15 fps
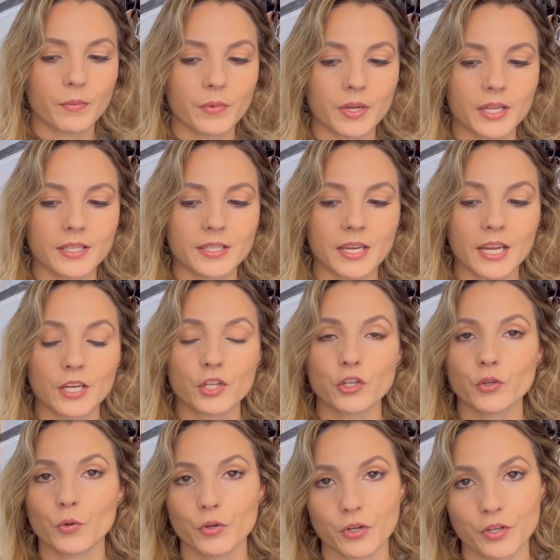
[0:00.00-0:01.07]
a day
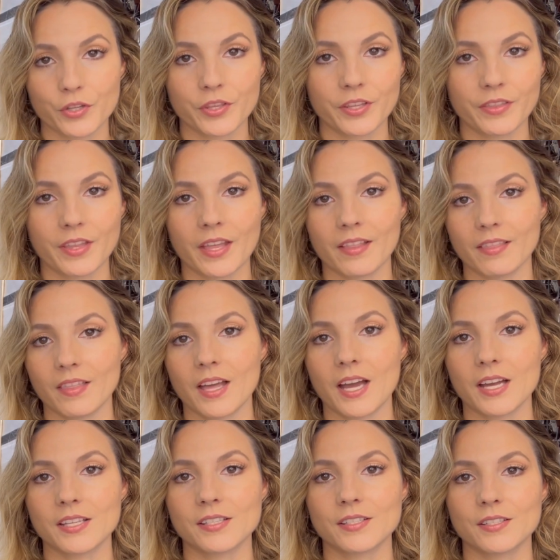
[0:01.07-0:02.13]
shorter than that
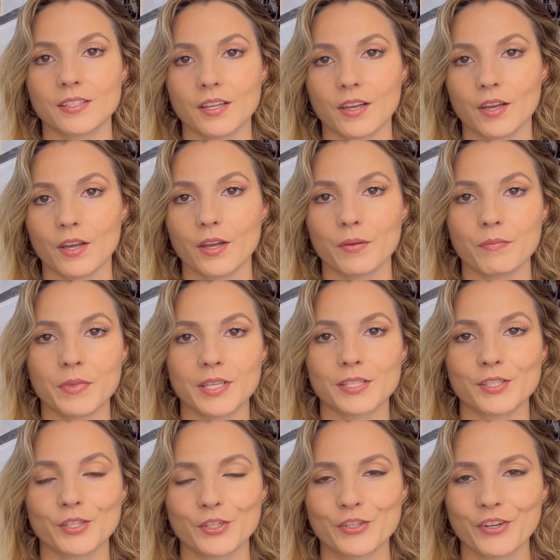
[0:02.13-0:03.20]
last
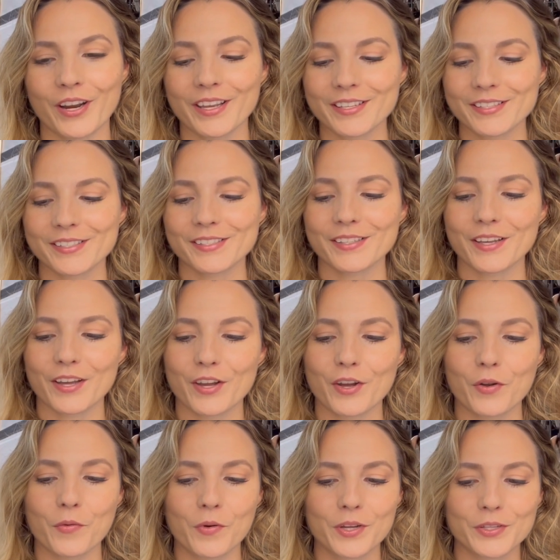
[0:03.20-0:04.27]
Misa dress.
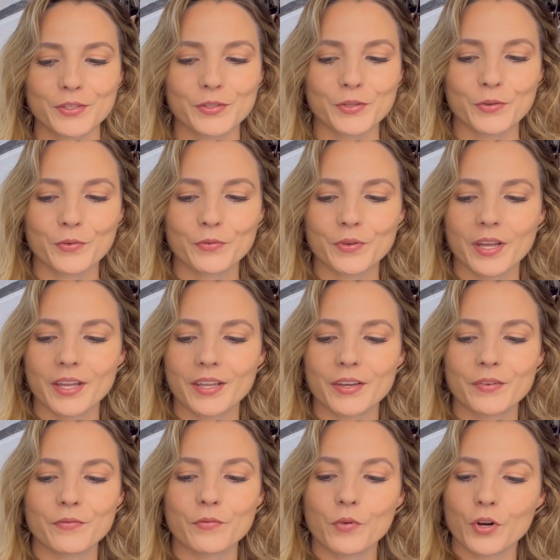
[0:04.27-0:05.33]
One sold
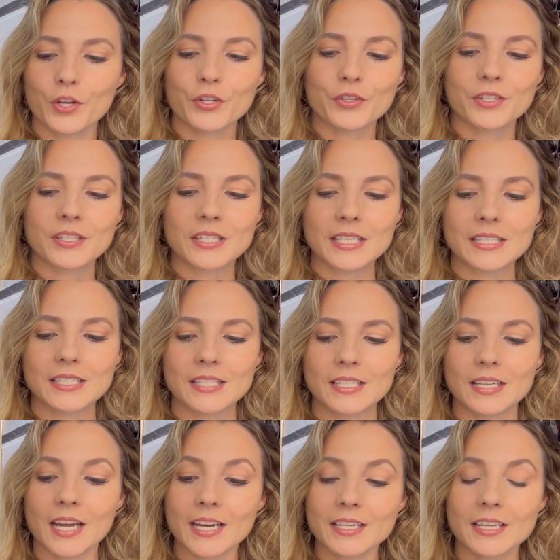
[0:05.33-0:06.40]
in
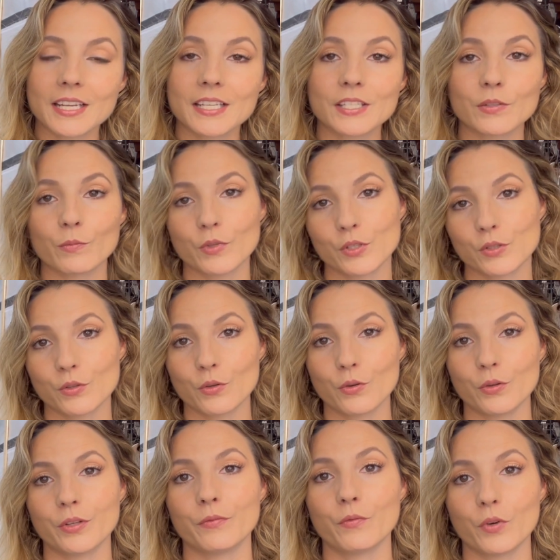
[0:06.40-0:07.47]
469 days and one
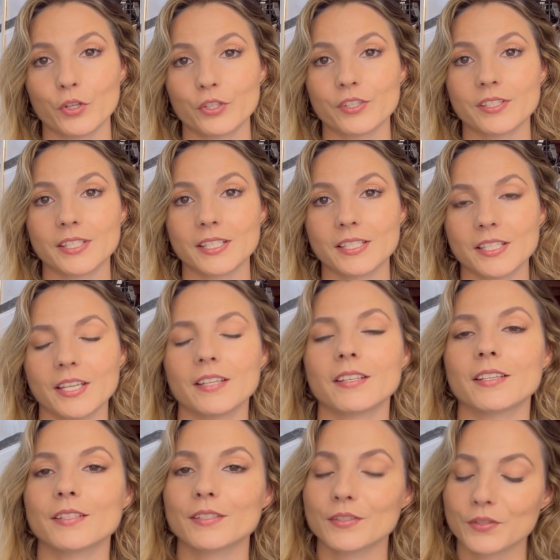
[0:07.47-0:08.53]
sold 468
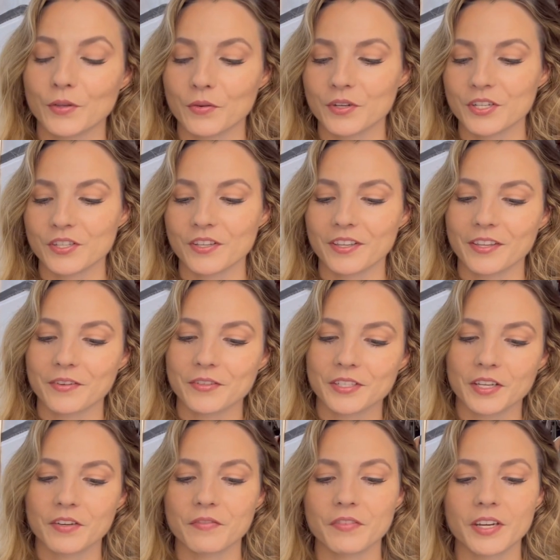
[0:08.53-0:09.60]
days. So I just thought that was
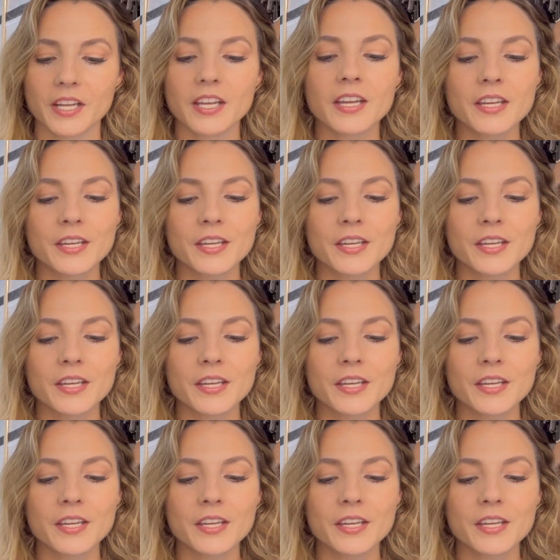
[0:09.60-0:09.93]
kind of funny.